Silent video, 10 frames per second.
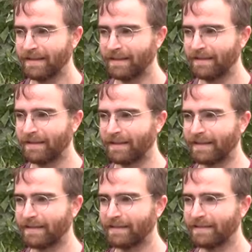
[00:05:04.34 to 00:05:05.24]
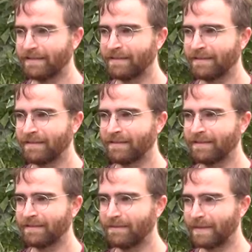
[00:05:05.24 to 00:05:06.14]
you think
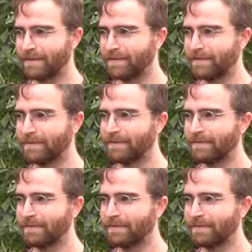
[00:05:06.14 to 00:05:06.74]
when you,